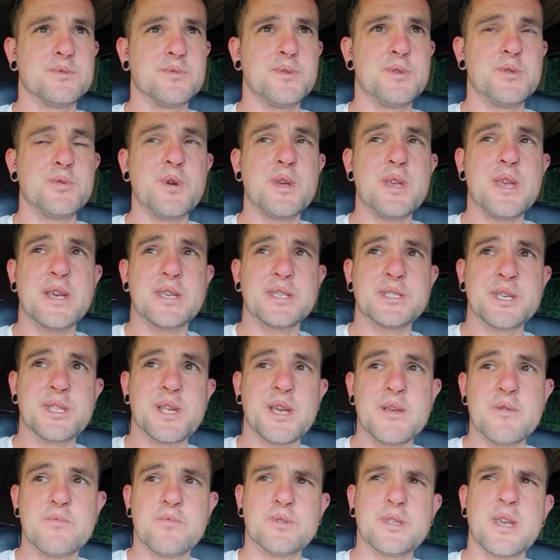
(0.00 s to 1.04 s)
Did we do it
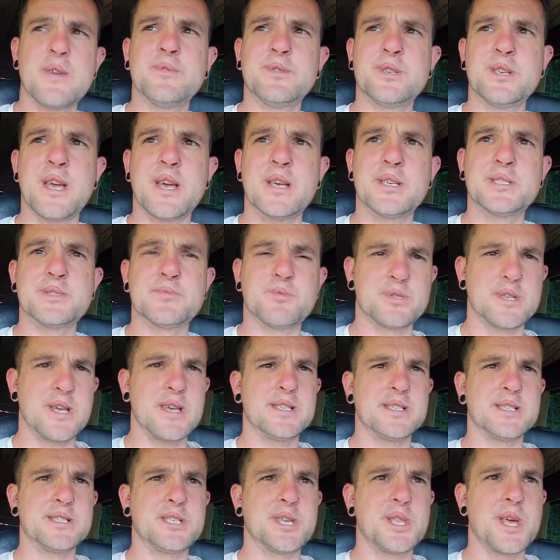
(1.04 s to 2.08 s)
yesterday? What day was it Yes. What day
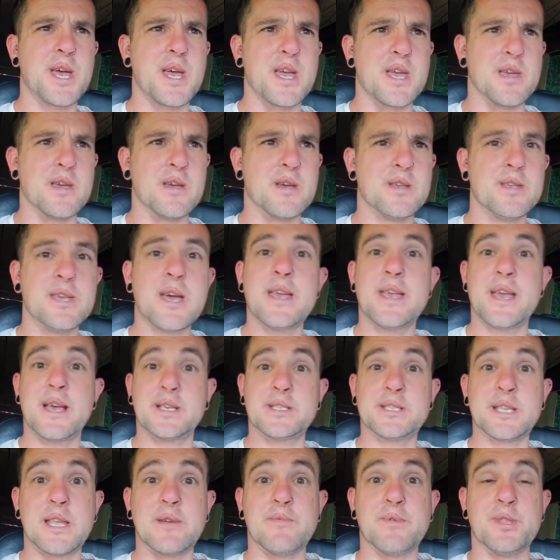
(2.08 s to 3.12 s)
is it today? Yeah,
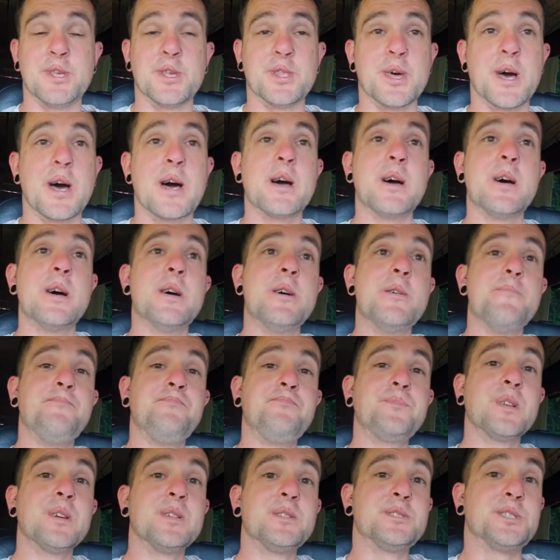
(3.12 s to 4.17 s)
yesterday we did that.
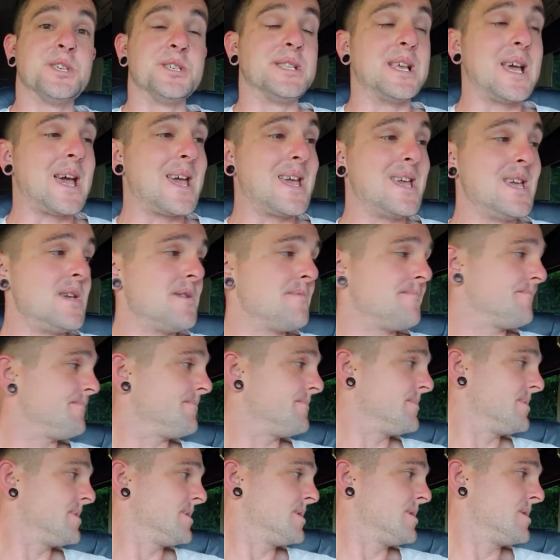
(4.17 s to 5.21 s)
Today,
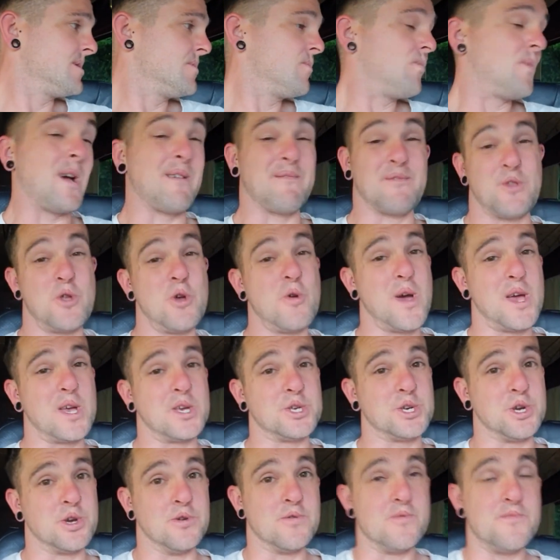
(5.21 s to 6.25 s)
we have a new
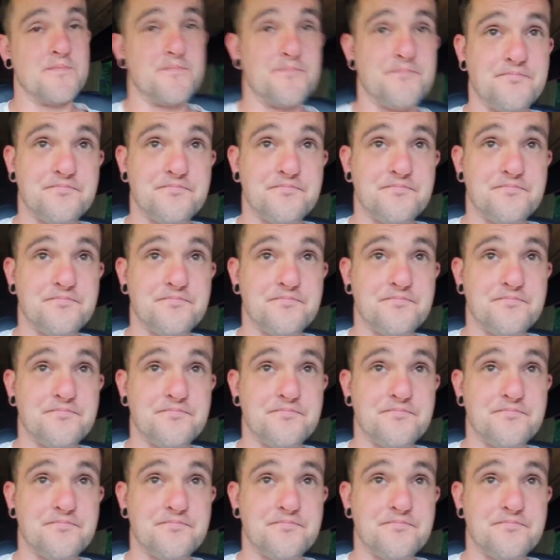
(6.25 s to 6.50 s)
issue.